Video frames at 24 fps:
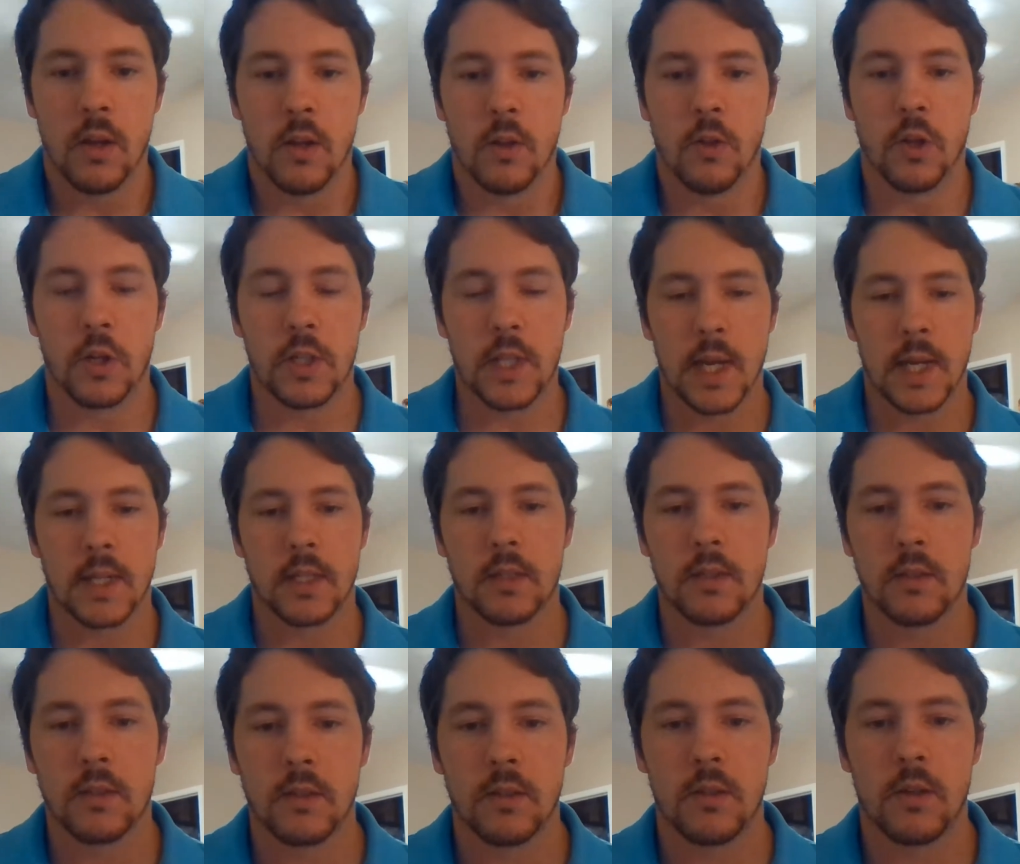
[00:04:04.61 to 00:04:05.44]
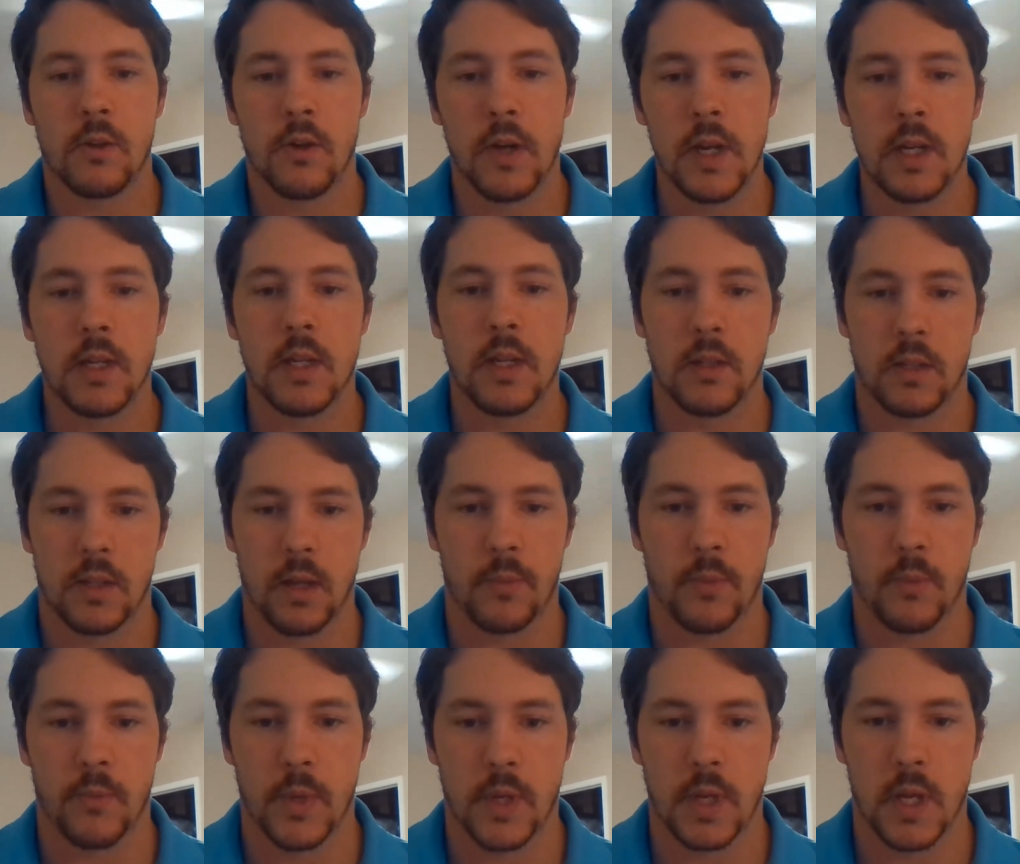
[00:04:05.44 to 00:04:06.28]
looked at creatine
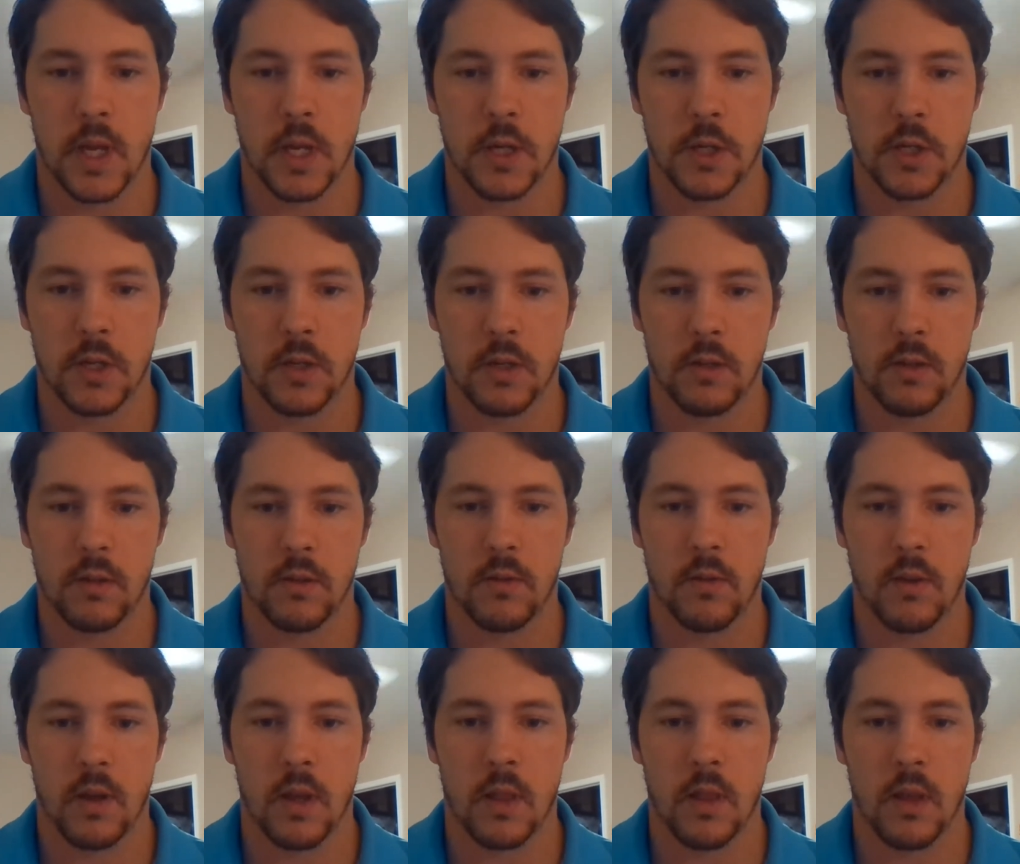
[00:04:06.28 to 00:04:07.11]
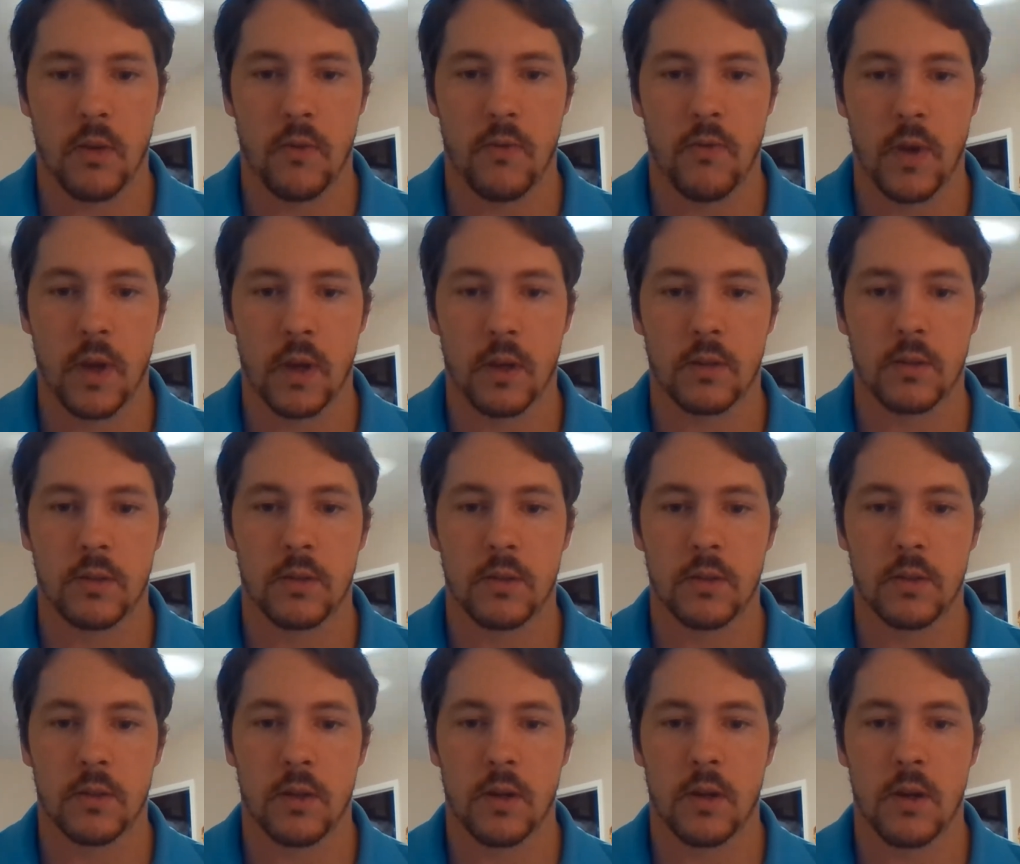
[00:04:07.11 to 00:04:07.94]
supplementation and the
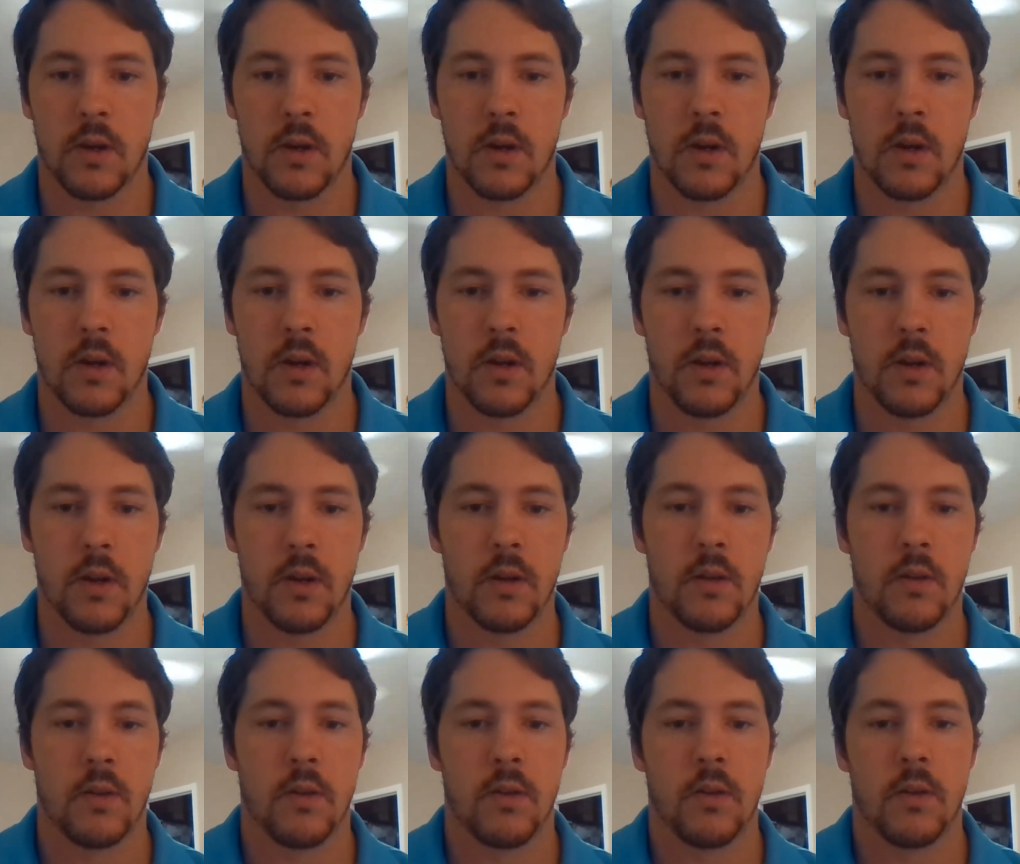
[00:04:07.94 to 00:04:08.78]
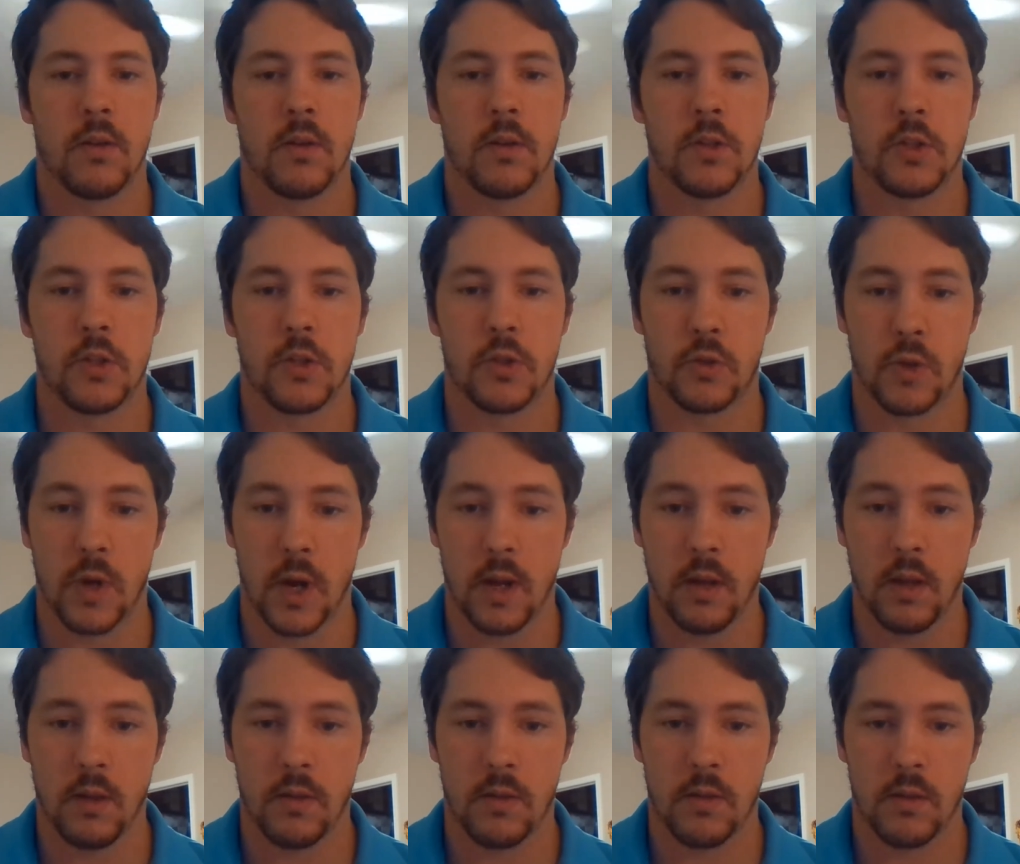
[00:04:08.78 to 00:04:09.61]
effects on
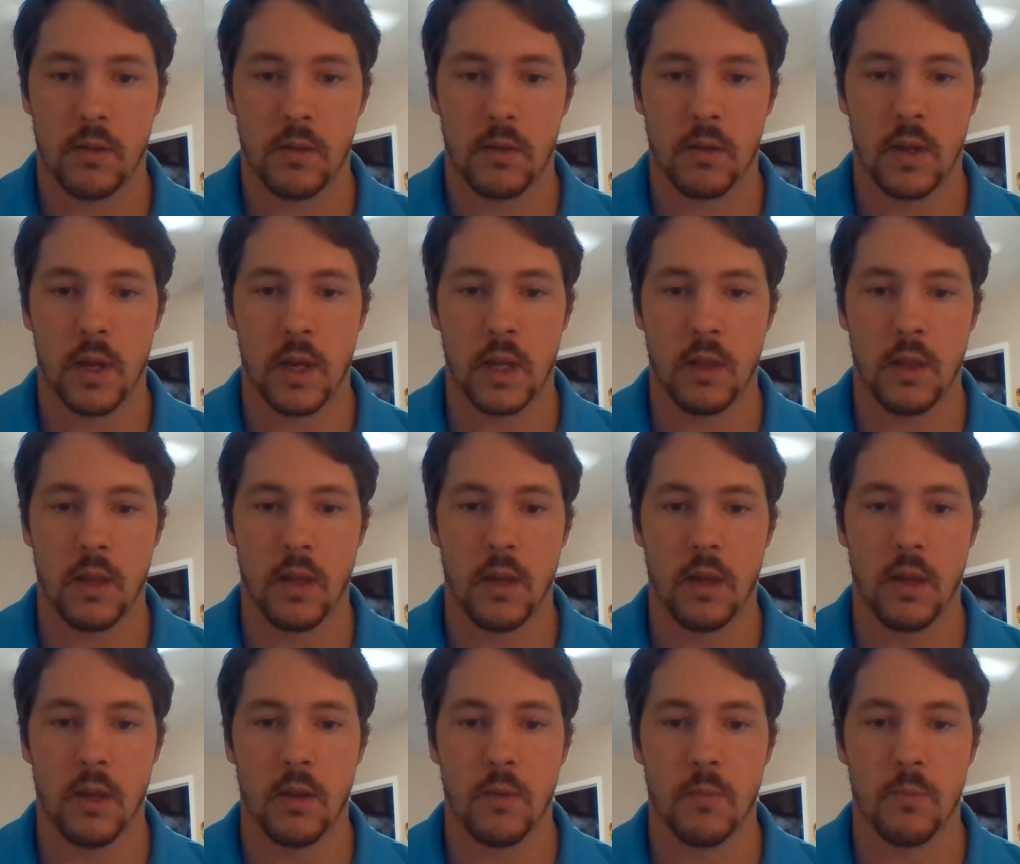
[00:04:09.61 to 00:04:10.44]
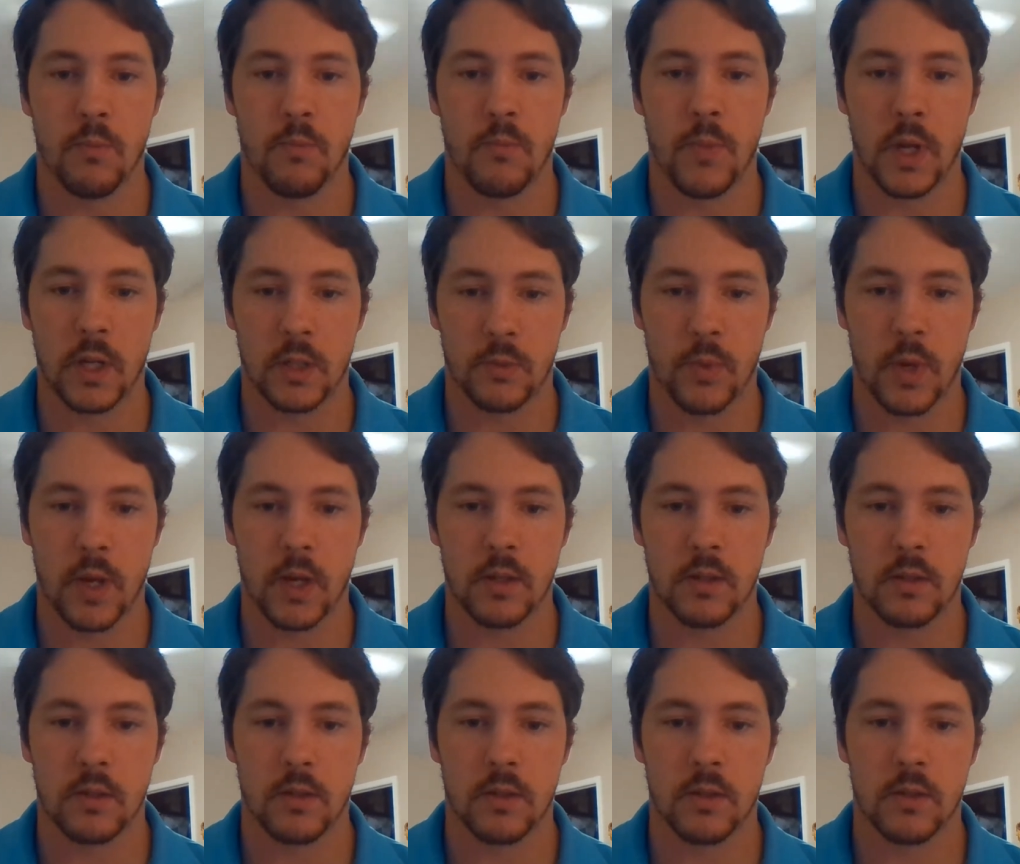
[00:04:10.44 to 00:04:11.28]
strength in the bench
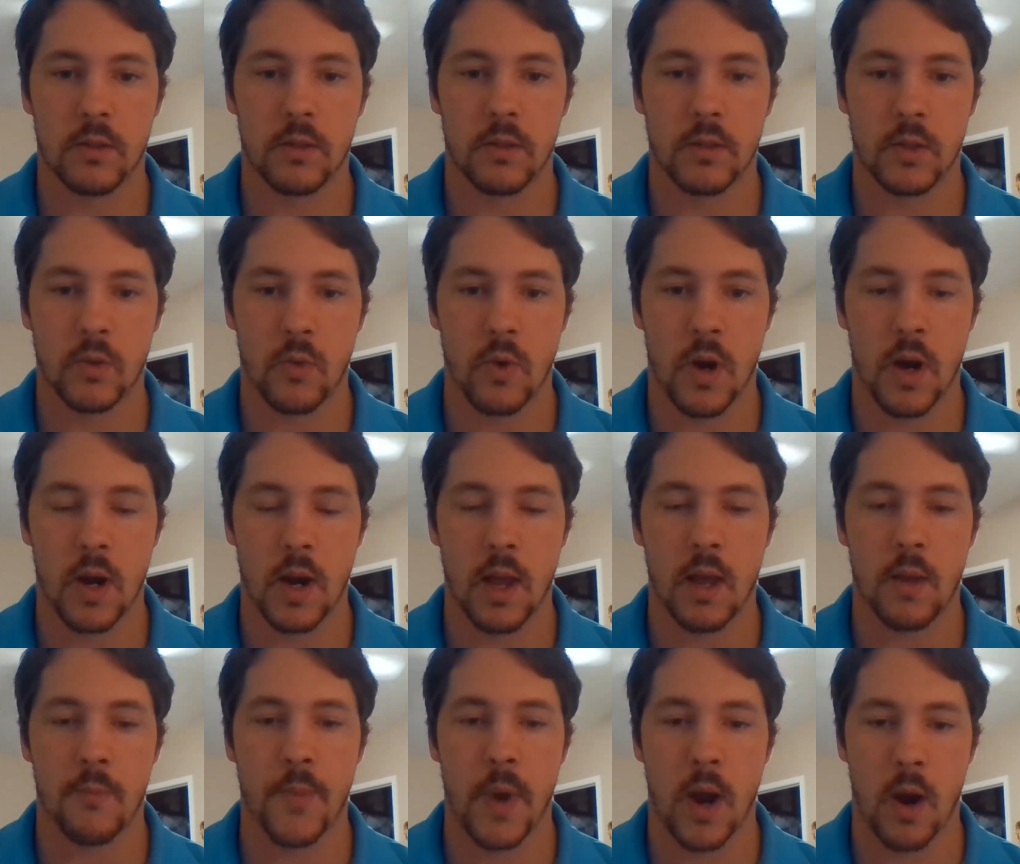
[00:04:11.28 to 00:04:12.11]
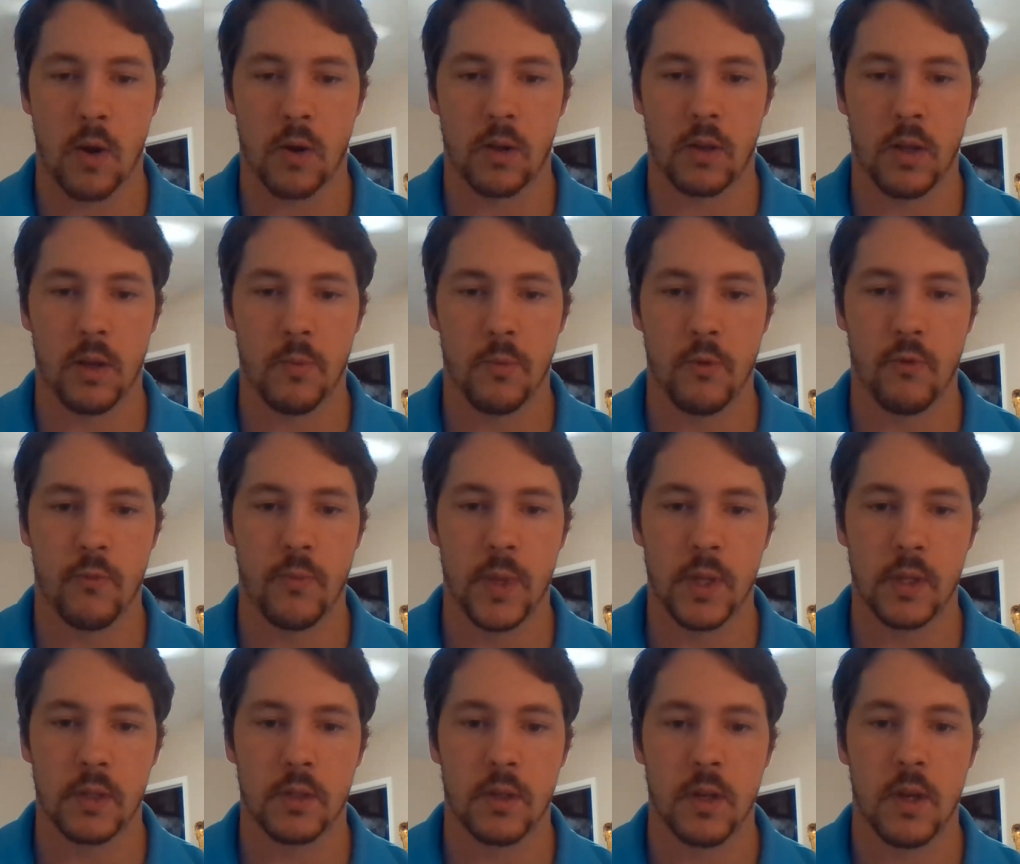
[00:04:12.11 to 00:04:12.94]
press, squat, and power clean
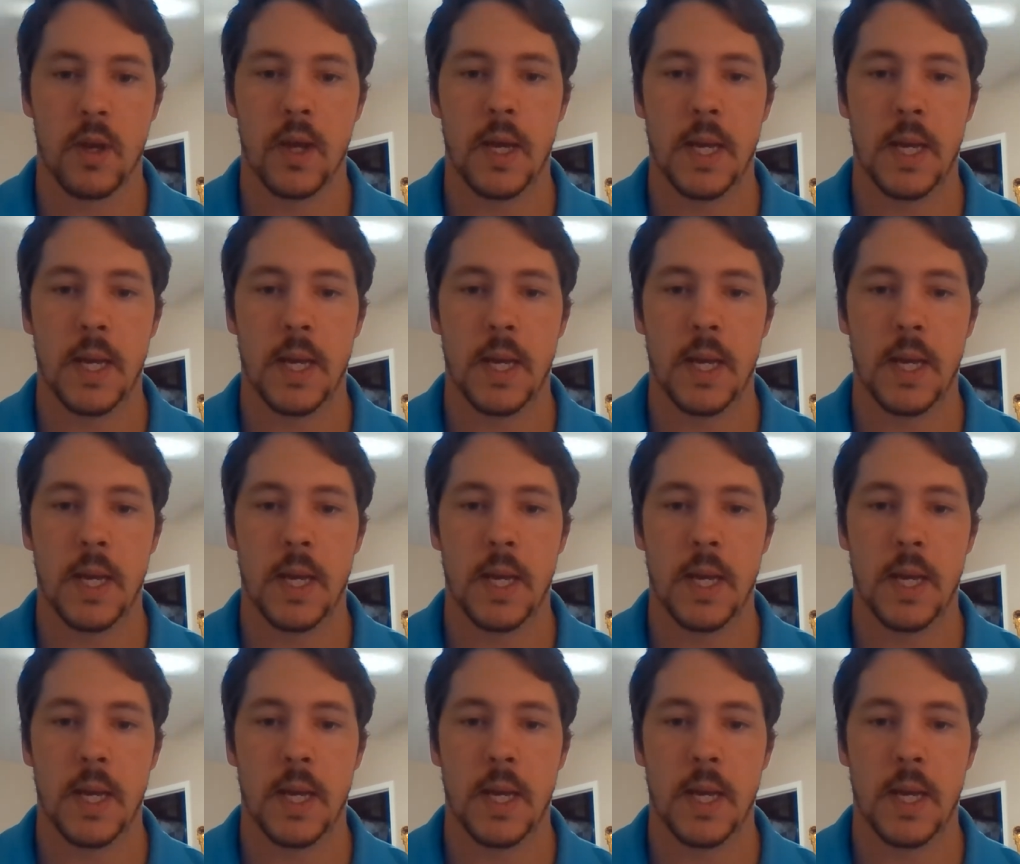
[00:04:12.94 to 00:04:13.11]
movements,